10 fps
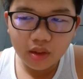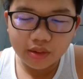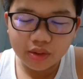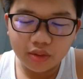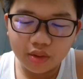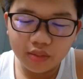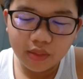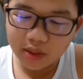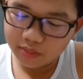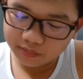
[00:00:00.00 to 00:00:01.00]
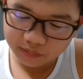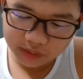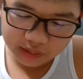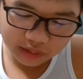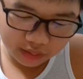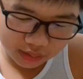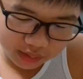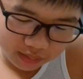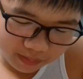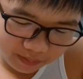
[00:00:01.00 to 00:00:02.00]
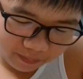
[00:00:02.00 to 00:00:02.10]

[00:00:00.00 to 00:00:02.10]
You're so good, man. This is so good.